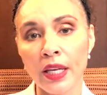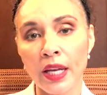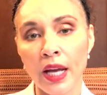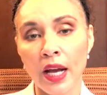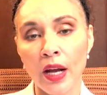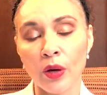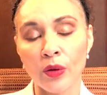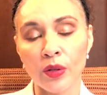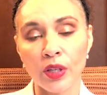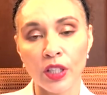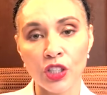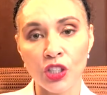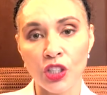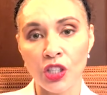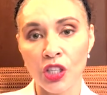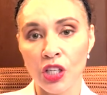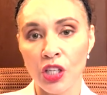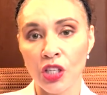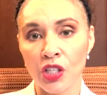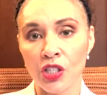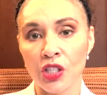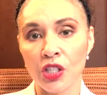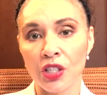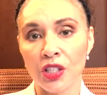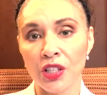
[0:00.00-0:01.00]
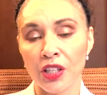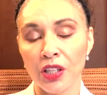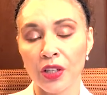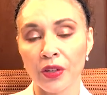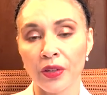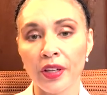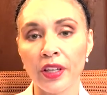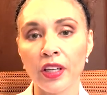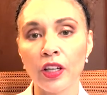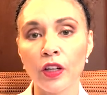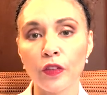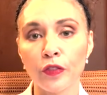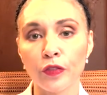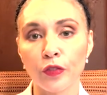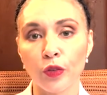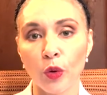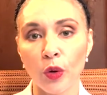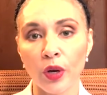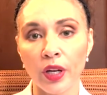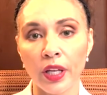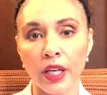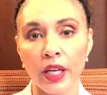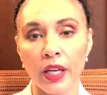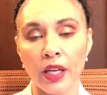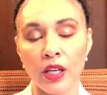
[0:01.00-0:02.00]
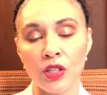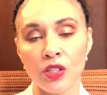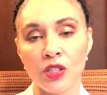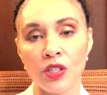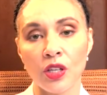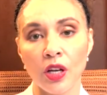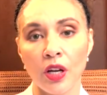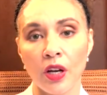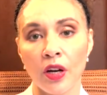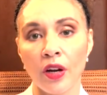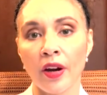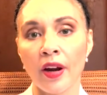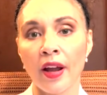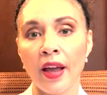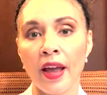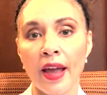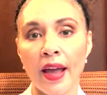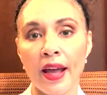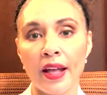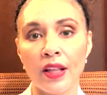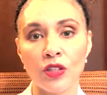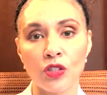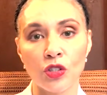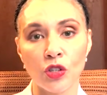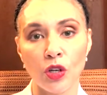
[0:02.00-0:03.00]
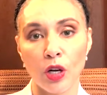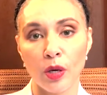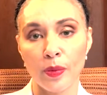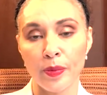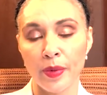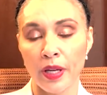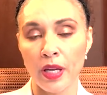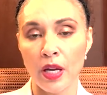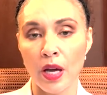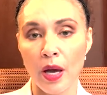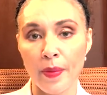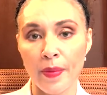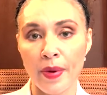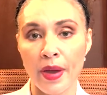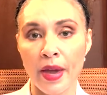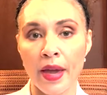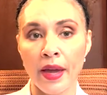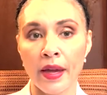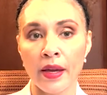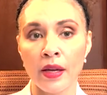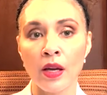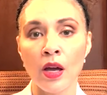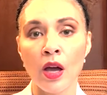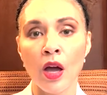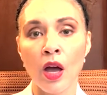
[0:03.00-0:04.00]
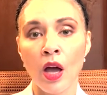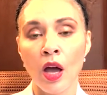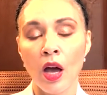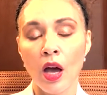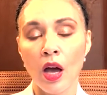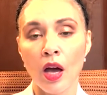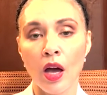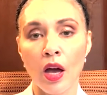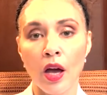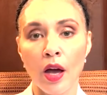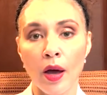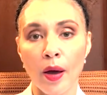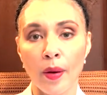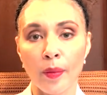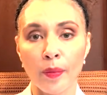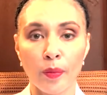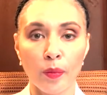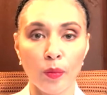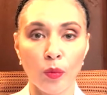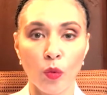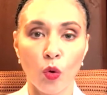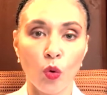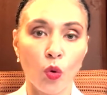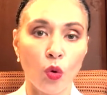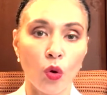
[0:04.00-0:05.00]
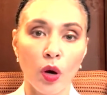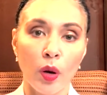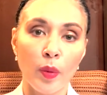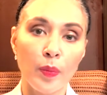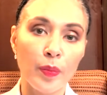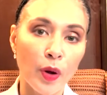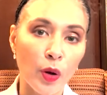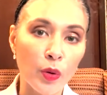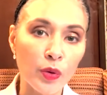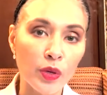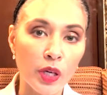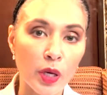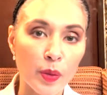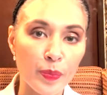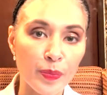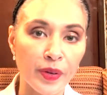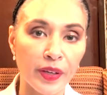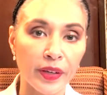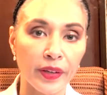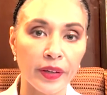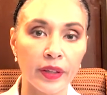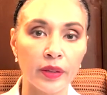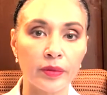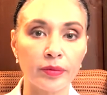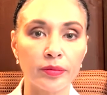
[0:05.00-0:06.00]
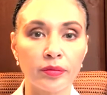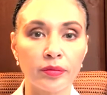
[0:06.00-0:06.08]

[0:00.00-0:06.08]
Now that she's nearing her 40s, her hands are becoming more bony appearing.